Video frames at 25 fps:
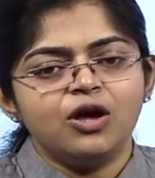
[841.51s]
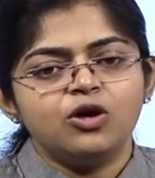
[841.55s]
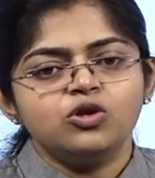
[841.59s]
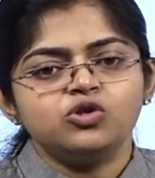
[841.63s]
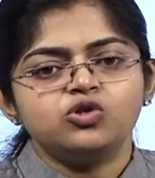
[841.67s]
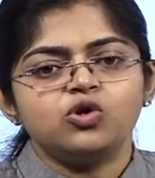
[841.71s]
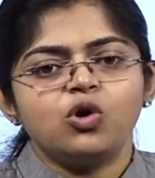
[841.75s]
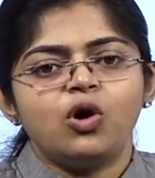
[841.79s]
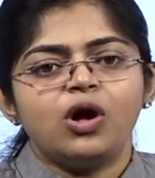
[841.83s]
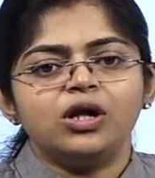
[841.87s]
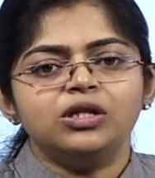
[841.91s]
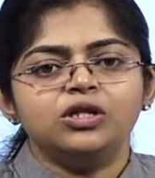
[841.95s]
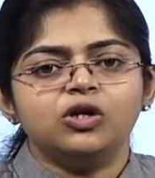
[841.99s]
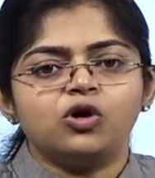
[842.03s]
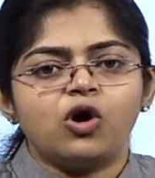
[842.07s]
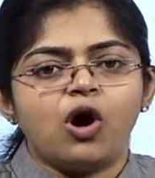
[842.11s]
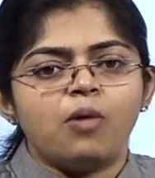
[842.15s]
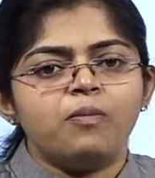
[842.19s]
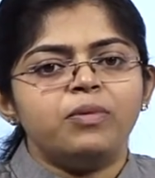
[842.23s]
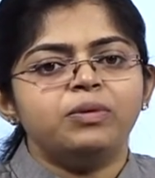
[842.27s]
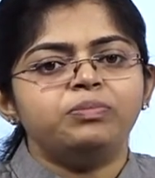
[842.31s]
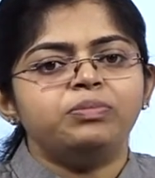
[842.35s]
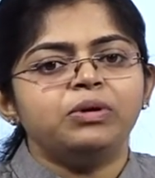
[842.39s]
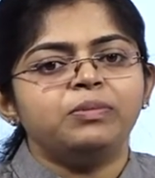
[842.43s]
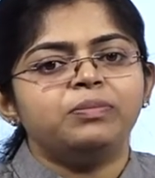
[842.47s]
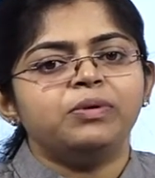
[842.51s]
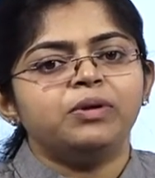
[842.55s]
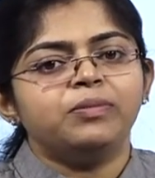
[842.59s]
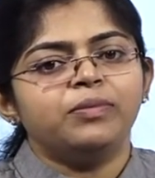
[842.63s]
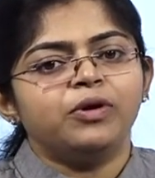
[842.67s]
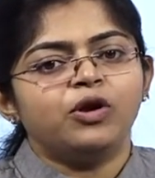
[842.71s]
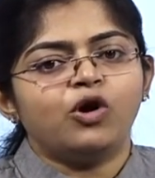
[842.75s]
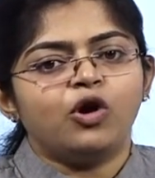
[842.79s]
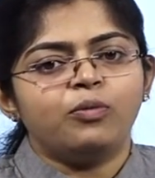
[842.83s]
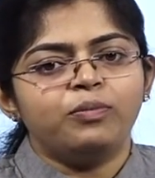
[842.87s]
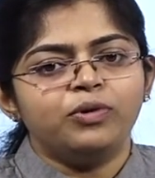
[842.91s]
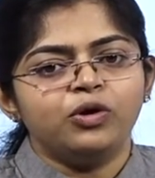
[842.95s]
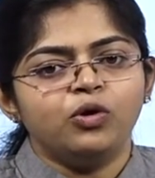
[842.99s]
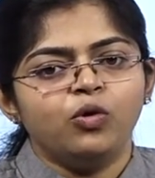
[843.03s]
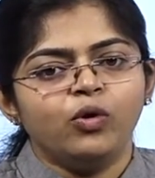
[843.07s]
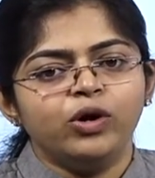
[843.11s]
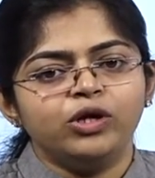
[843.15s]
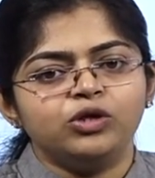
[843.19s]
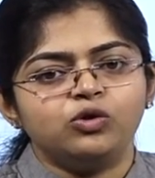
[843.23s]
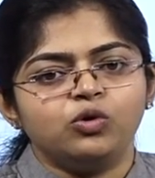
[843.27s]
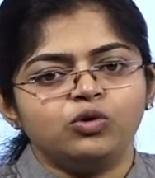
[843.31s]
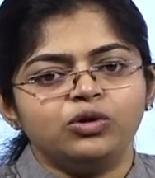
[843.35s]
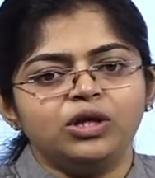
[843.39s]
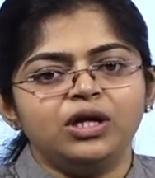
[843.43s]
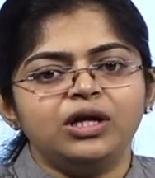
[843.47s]
So all the common people may not be going
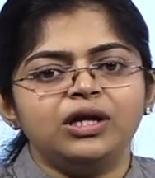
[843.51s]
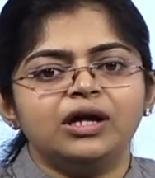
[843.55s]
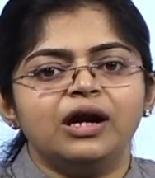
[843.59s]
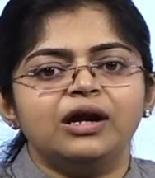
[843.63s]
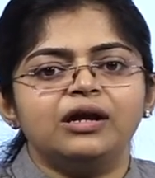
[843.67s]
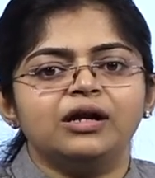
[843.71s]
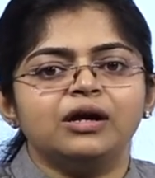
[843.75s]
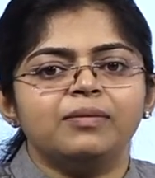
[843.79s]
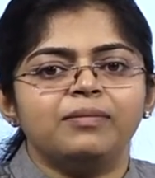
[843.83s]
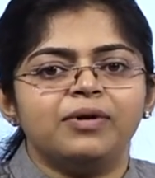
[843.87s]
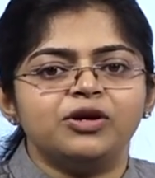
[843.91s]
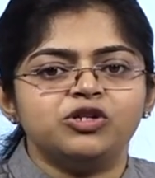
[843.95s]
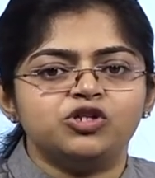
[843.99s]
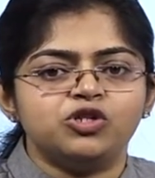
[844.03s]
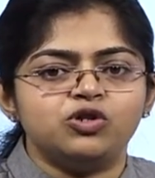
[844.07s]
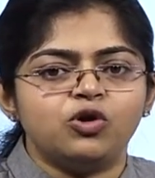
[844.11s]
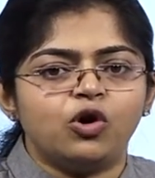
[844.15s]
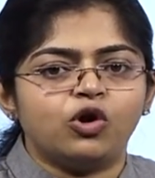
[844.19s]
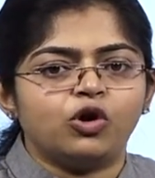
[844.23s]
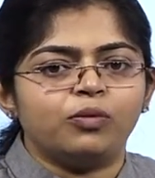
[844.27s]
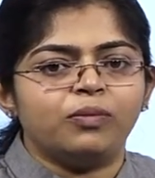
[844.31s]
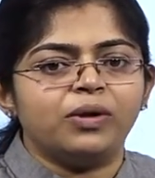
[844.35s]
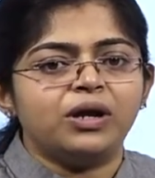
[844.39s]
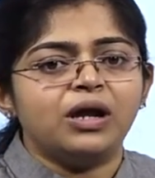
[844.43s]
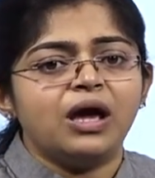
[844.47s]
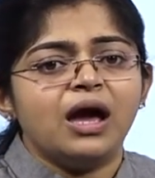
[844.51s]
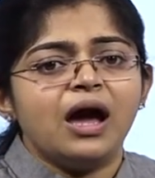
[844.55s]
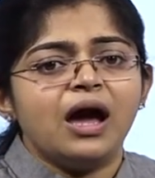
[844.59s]
through the entire budget document,